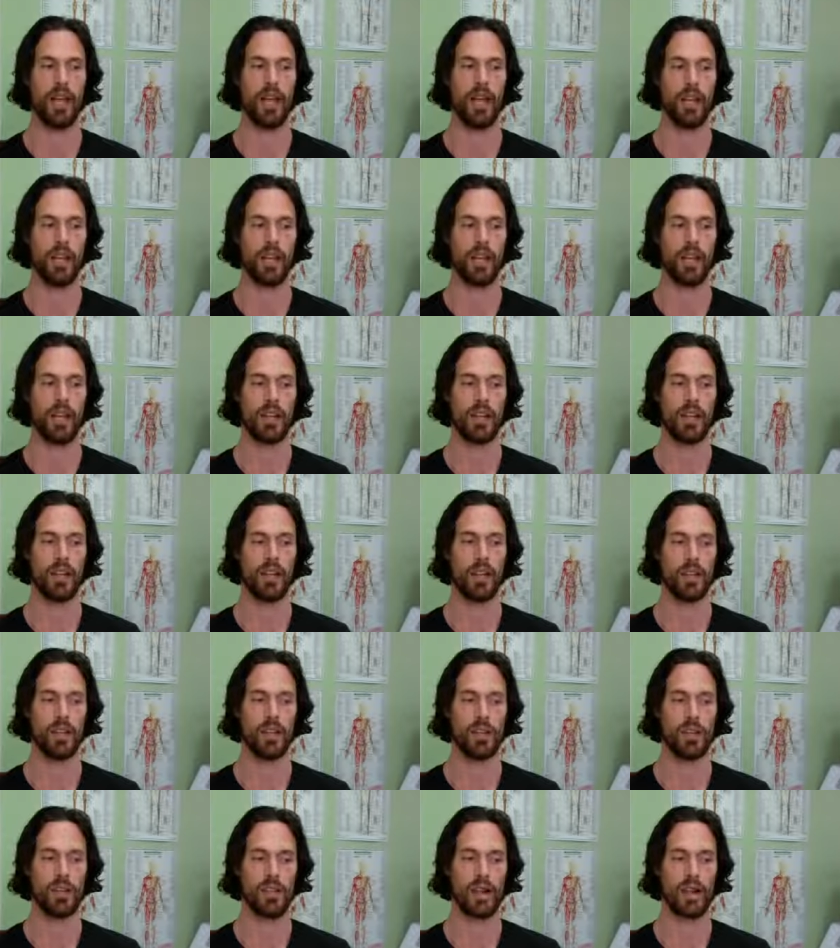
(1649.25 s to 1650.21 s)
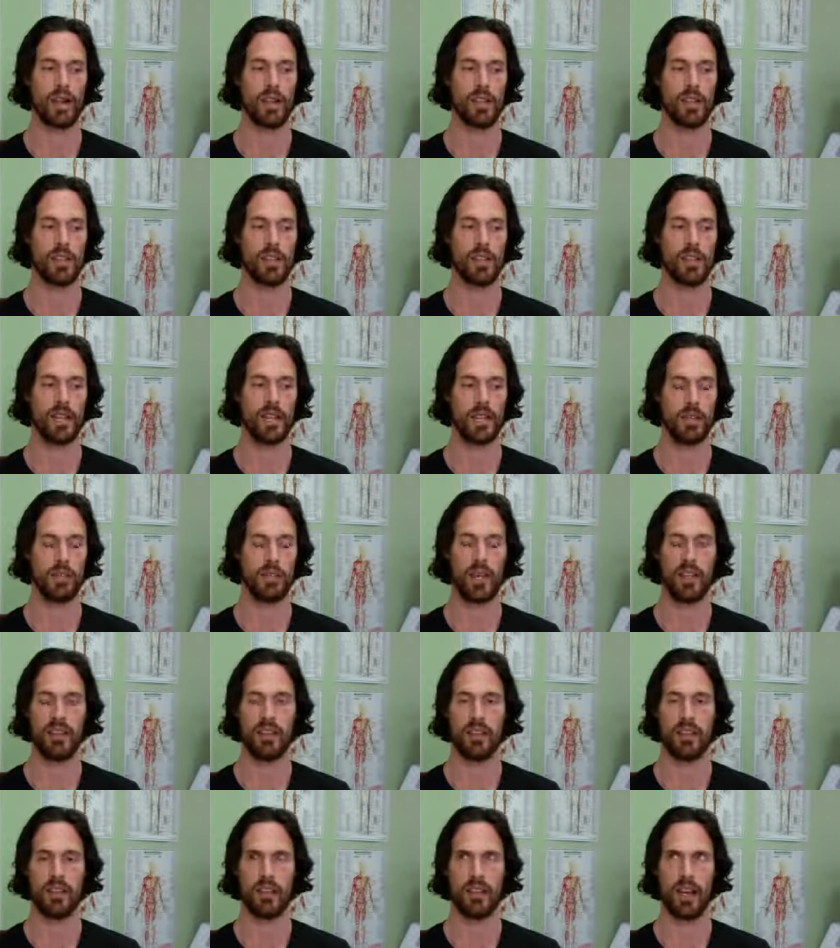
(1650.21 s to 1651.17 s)
And then it also has like
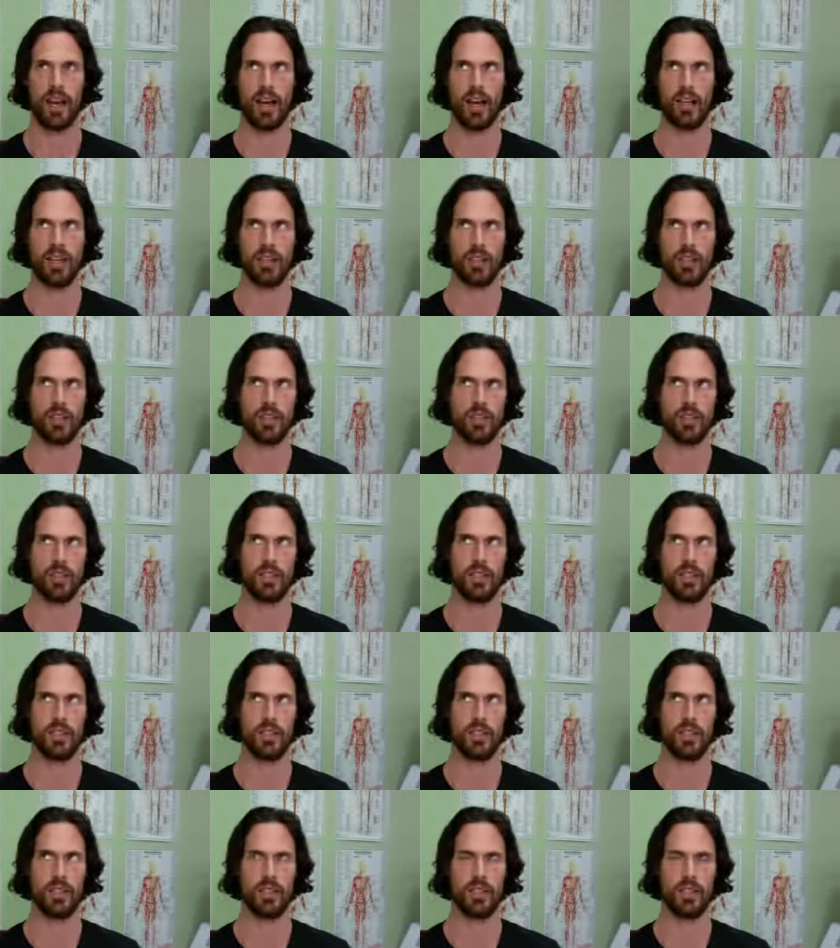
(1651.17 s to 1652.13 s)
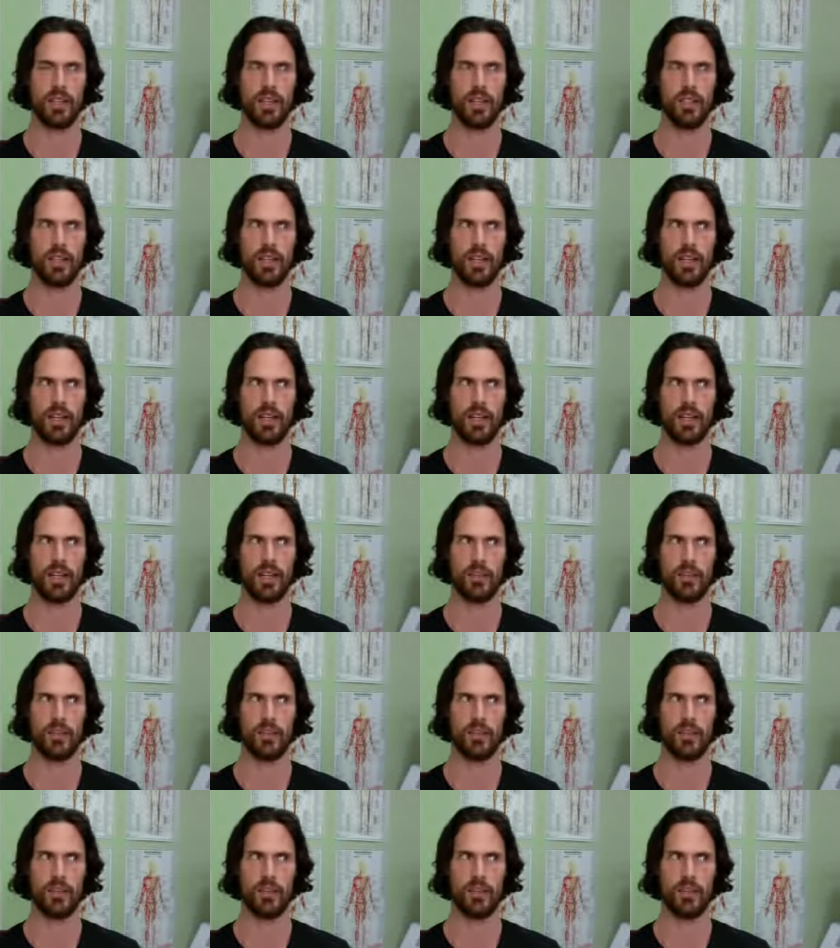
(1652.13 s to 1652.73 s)
methathione and